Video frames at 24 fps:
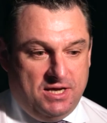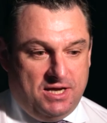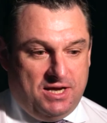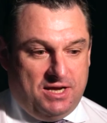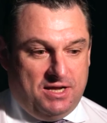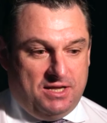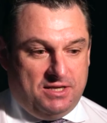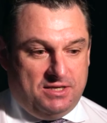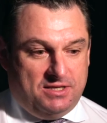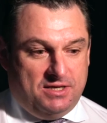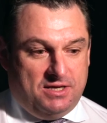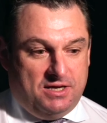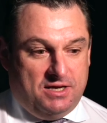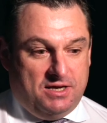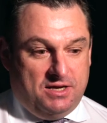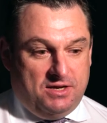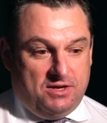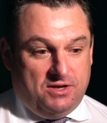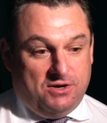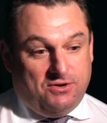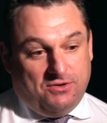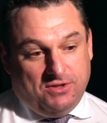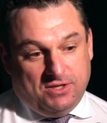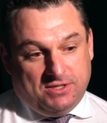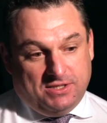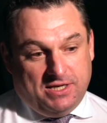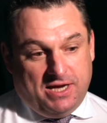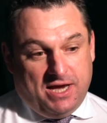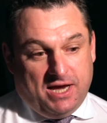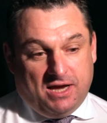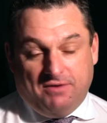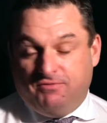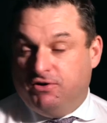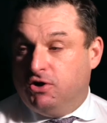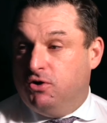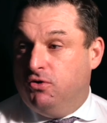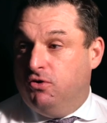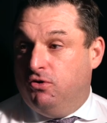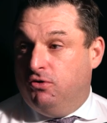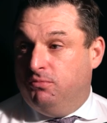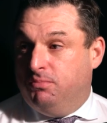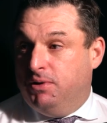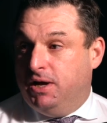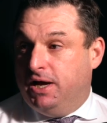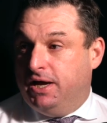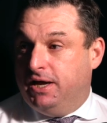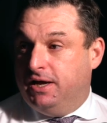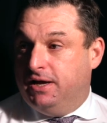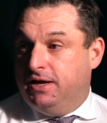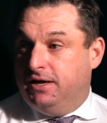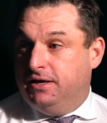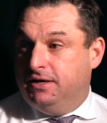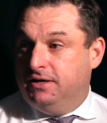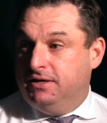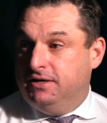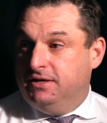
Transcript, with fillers: and uh, you know it's a heck of a goal by uh,